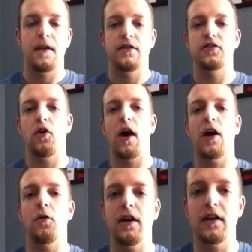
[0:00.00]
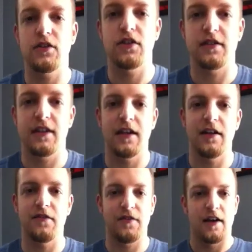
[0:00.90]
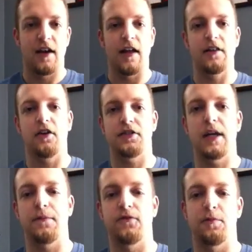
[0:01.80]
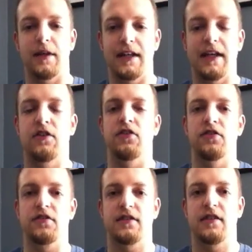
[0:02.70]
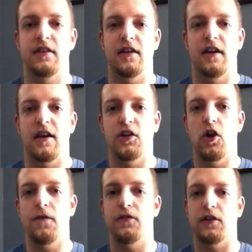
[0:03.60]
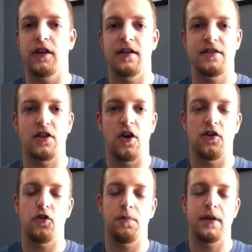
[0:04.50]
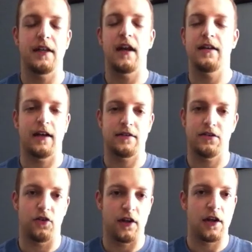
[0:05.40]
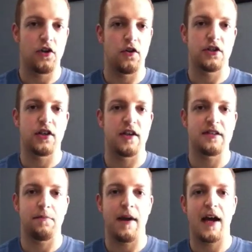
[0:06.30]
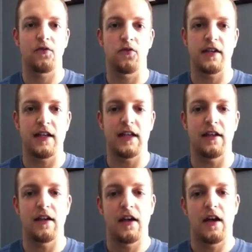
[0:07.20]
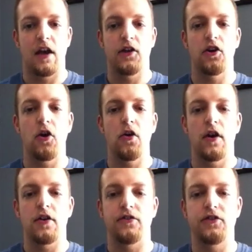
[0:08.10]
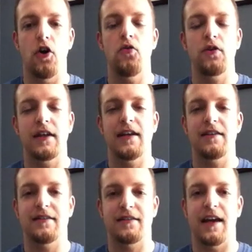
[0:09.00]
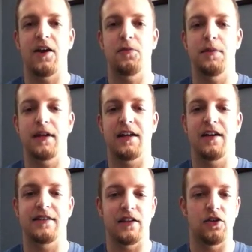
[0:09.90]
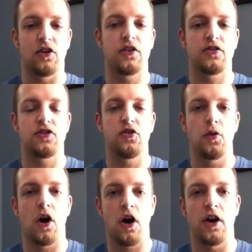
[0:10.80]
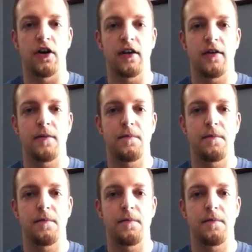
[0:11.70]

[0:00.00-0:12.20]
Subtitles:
So I want to just give a little tip for beginners. If you're going to start doing P90X and you're going to do the chest and back routine, don't get scared because it looks too hard.